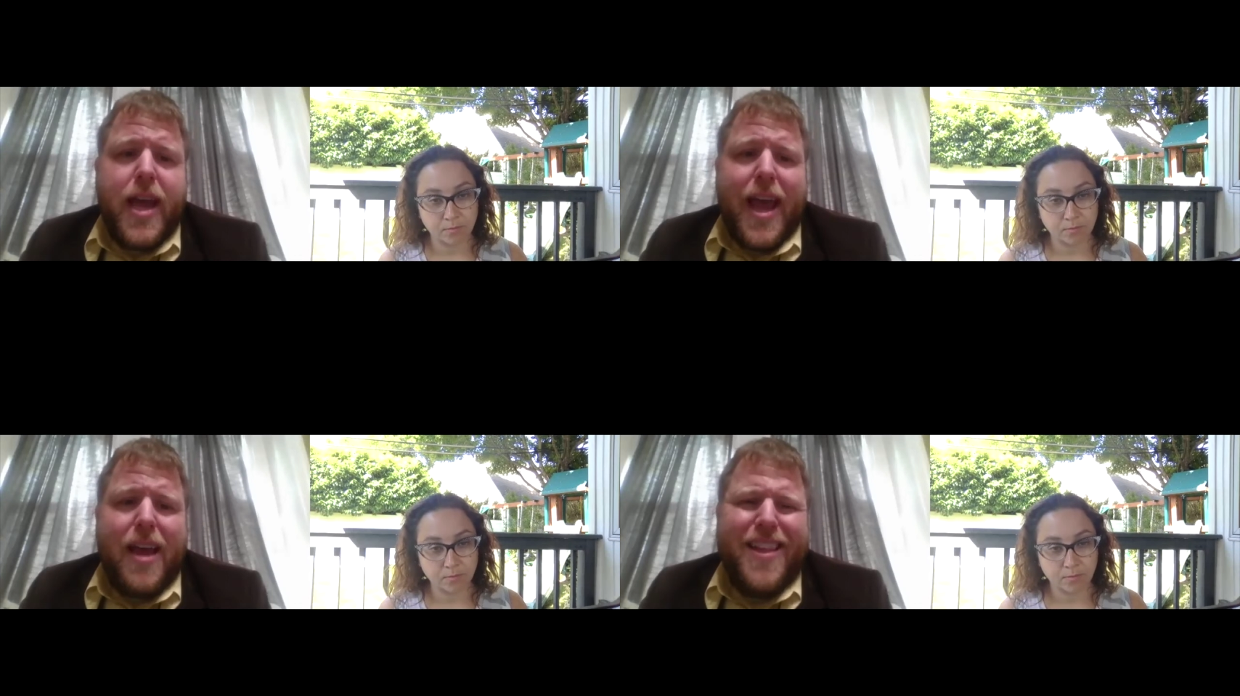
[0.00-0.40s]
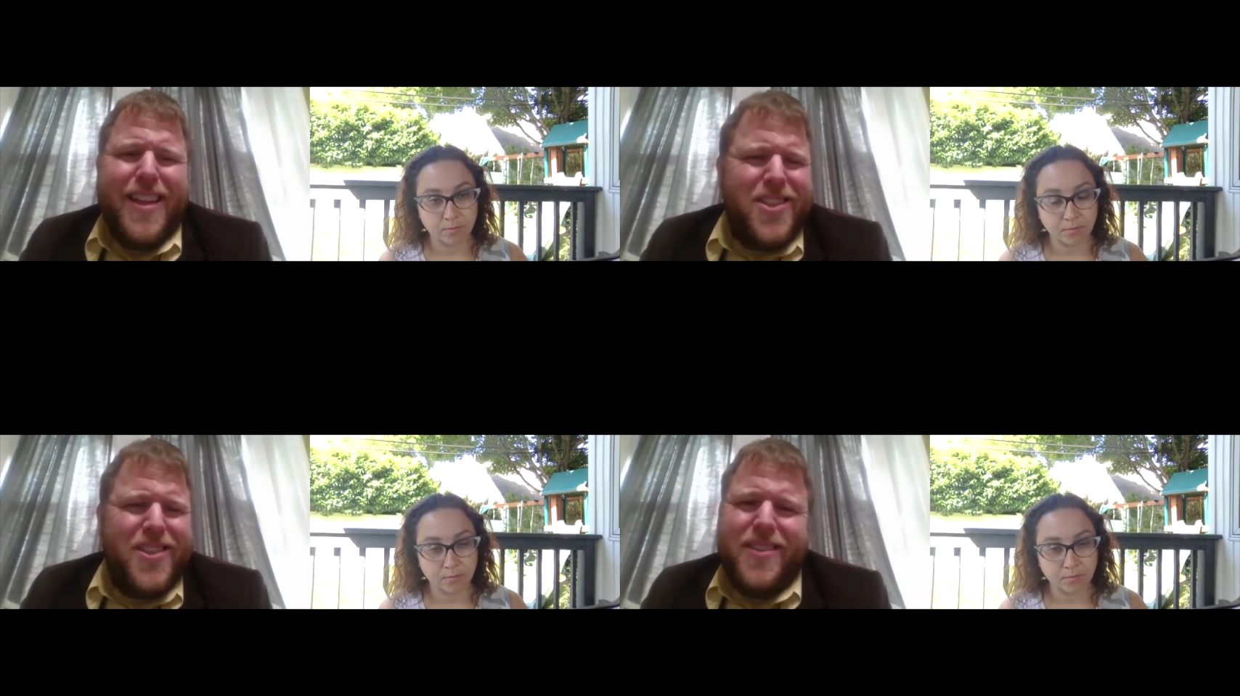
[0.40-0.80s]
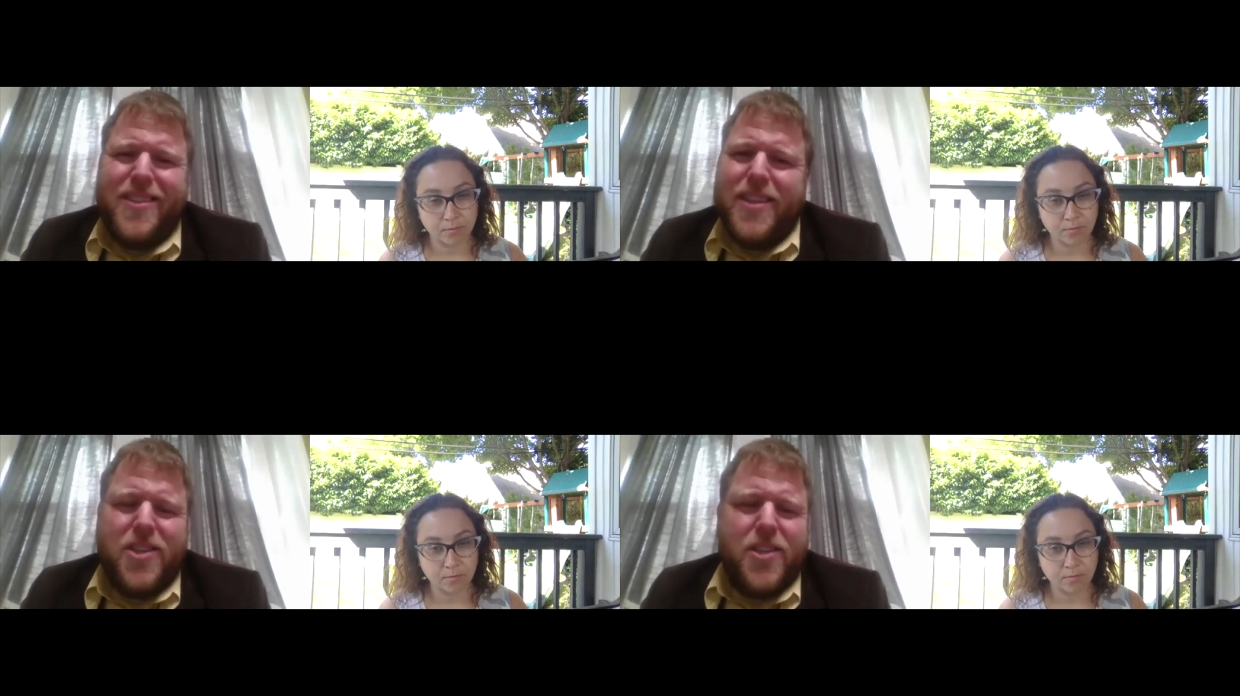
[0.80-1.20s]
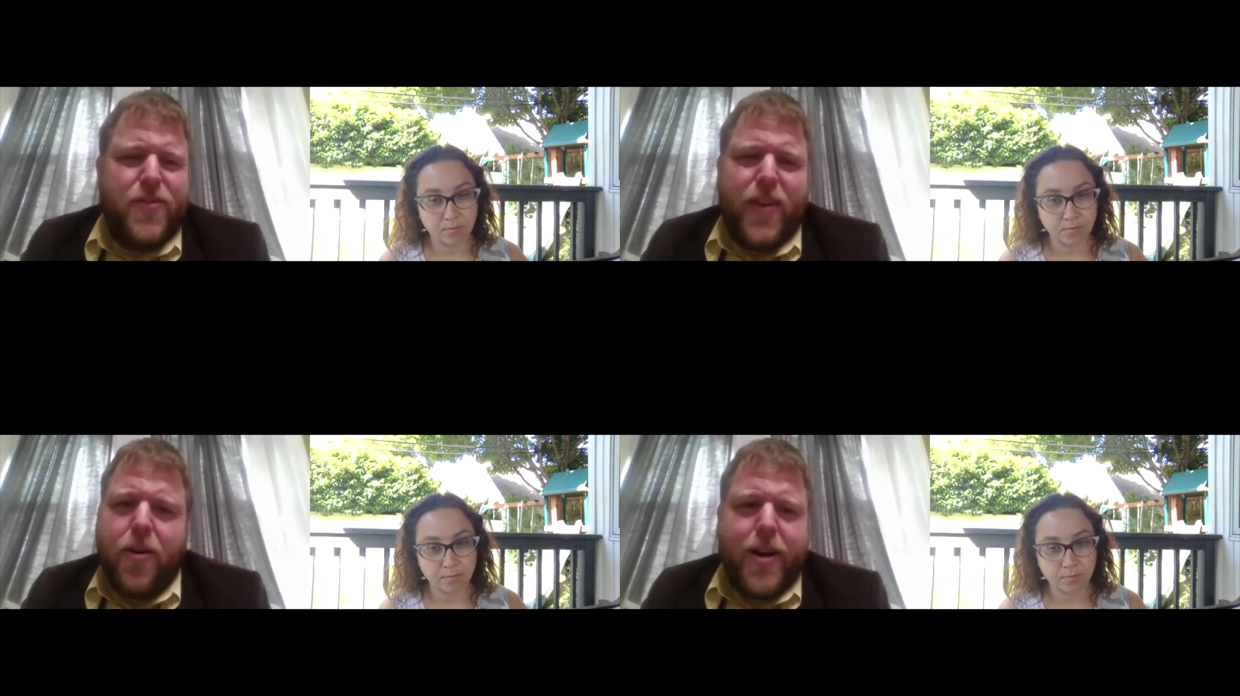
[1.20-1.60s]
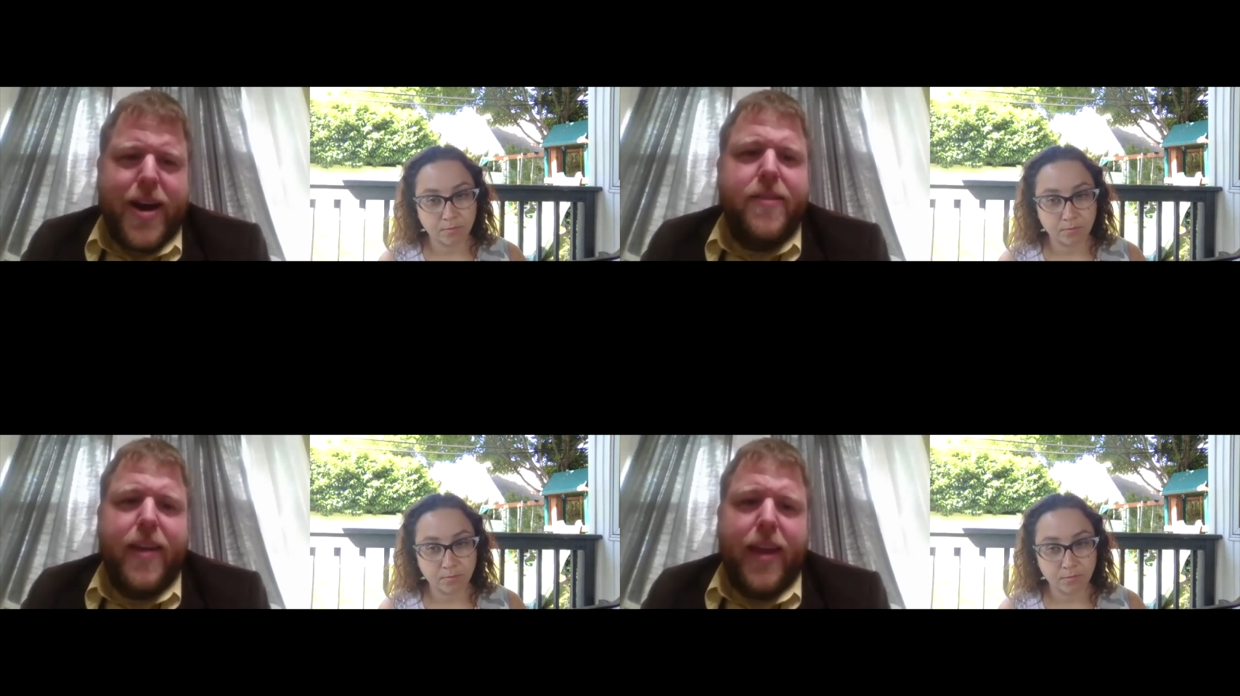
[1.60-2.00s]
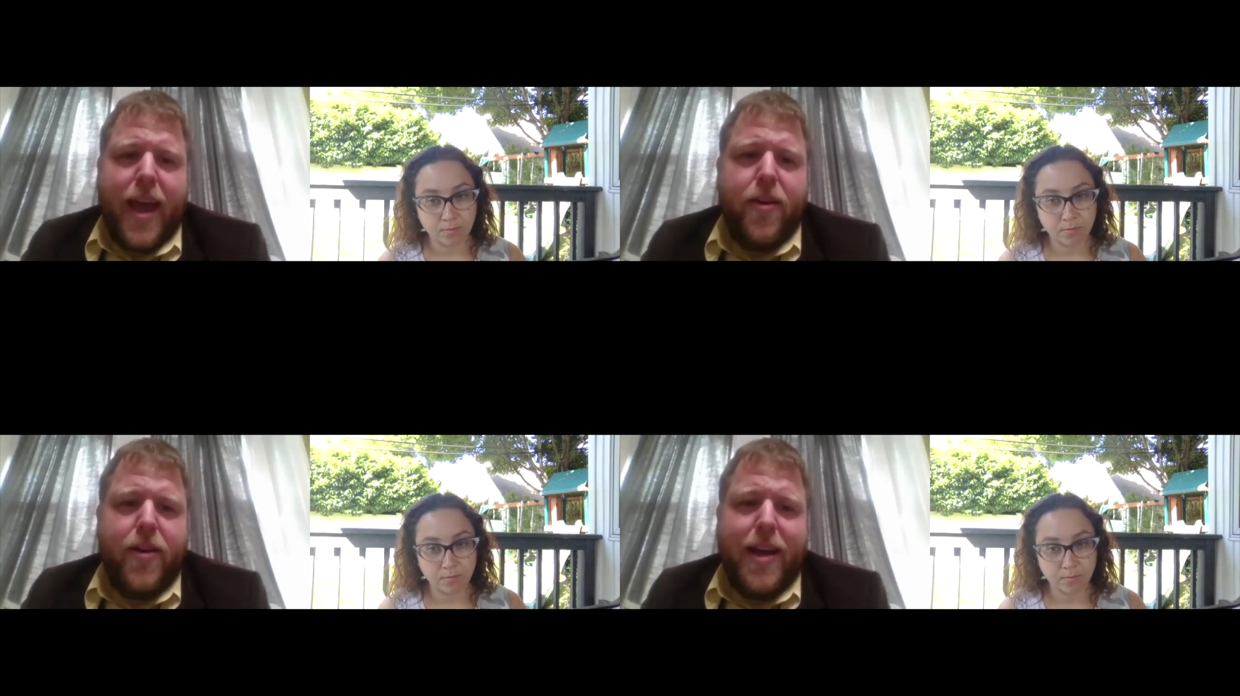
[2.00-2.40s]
Speaker 1: let's just let's just figure it out together. And I